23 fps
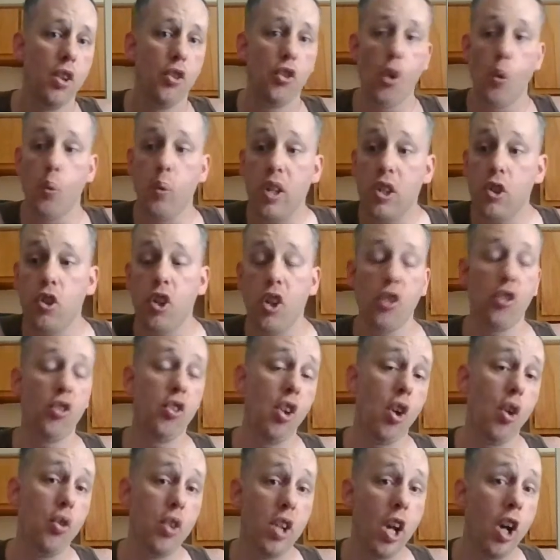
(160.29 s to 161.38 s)
So we just
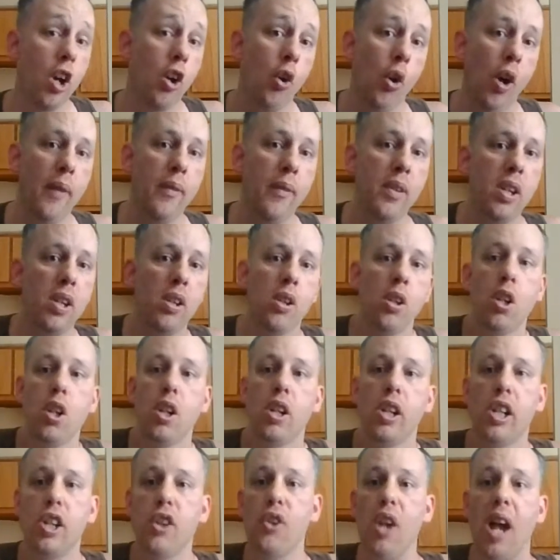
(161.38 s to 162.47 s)
don't know. I mean,
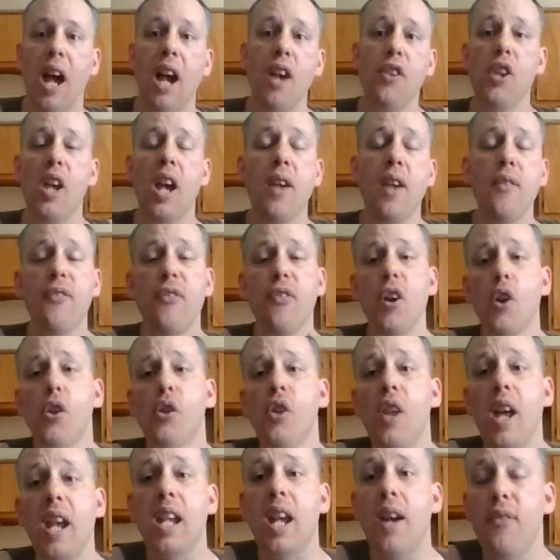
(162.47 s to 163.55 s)
because I felt
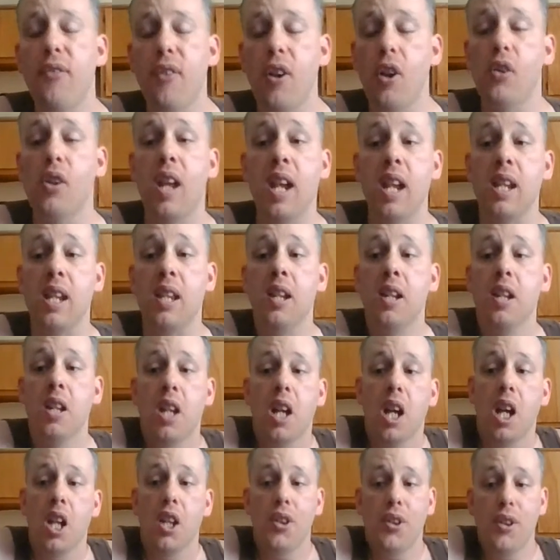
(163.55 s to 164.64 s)
like
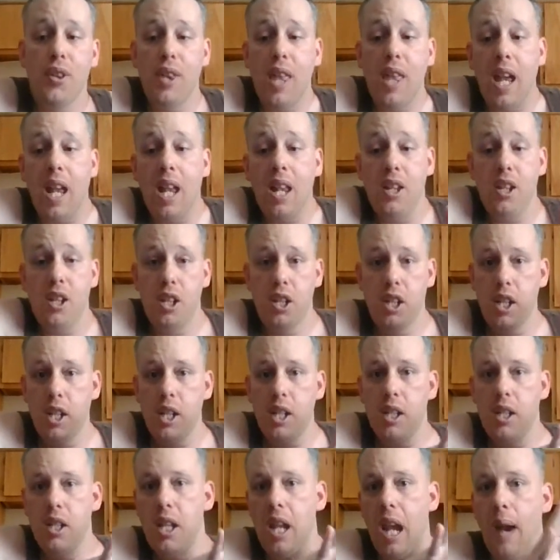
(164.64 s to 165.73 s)
that
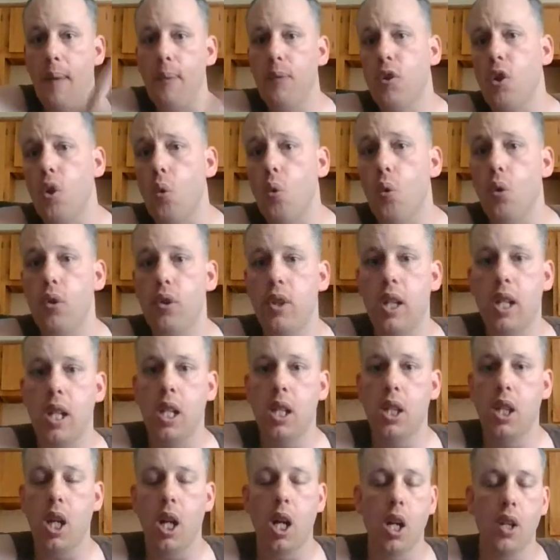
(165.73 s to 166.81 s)
the episode
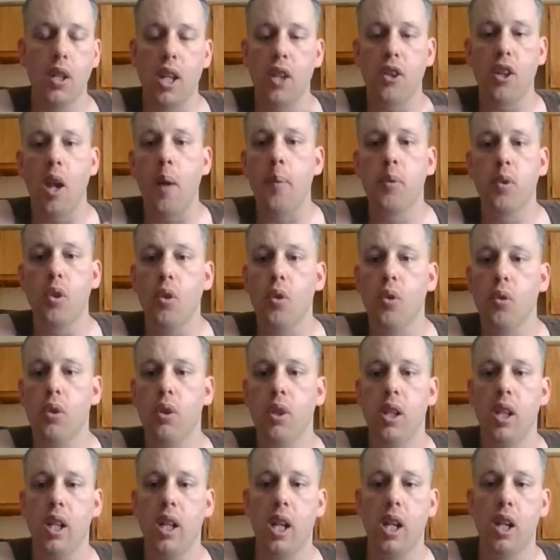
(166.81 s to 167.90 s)
the not the episode
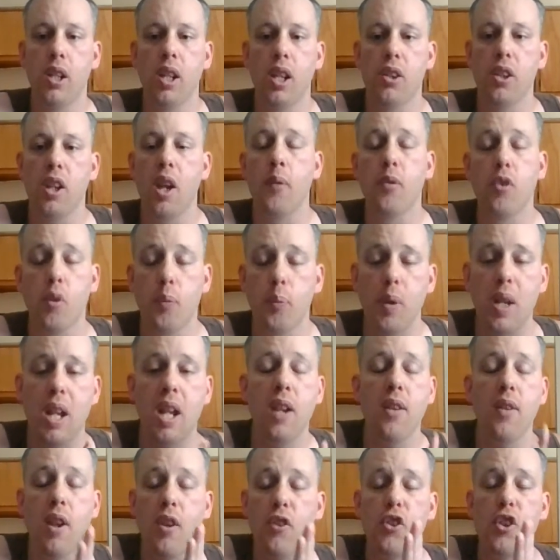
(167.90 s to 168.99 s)
not the episode but
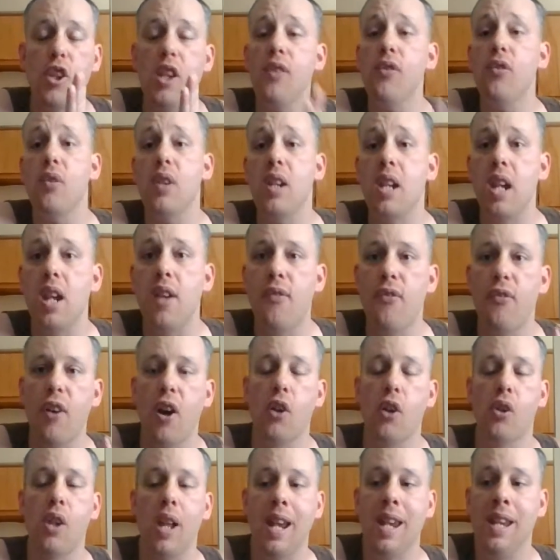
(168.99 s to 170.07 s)
it seemed to me it
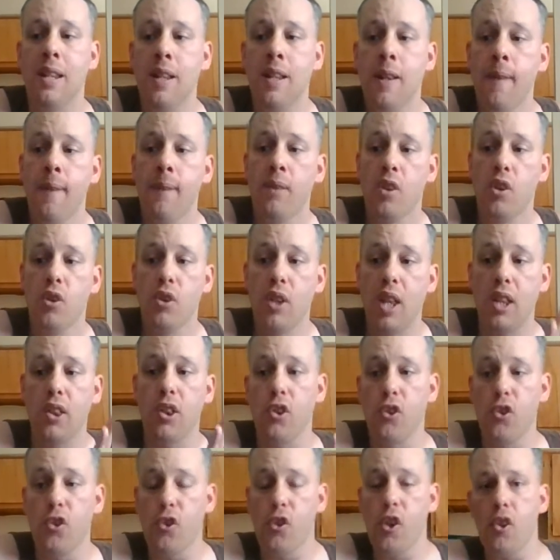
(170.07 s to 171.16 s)
felt like that
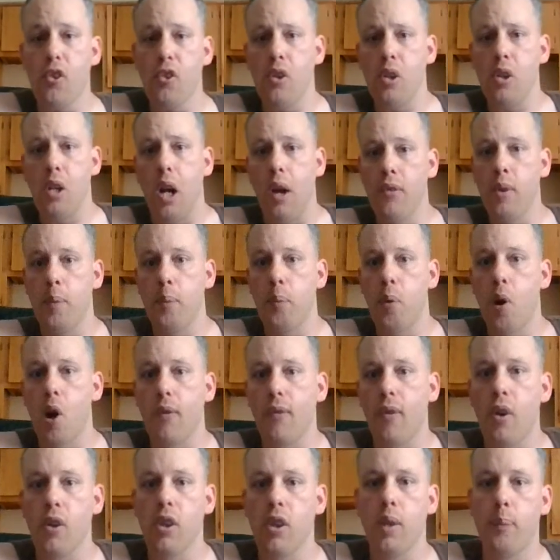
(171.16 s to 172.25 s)
the season of the
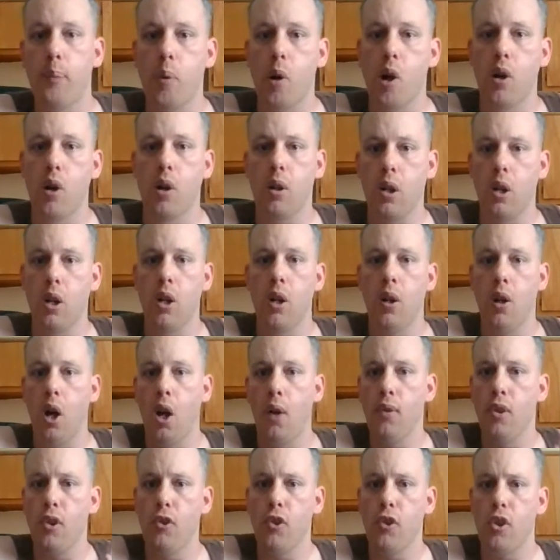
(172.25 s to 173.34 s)
per of the per
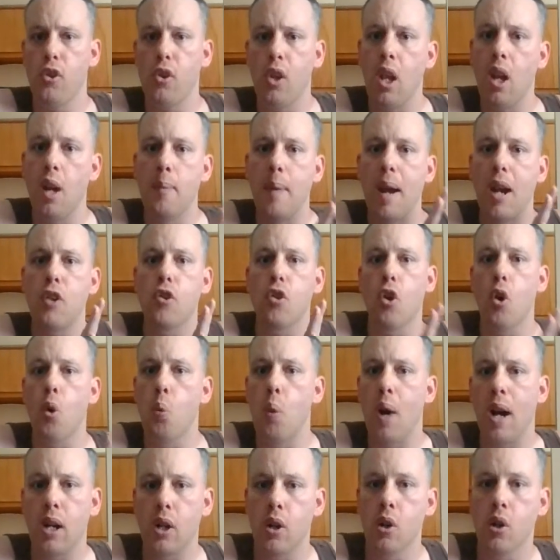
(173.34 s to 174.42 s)
of the season of the magical
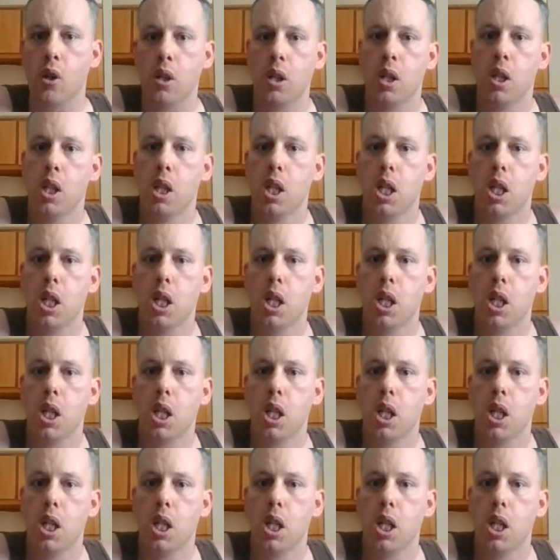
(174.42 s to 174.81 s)
record,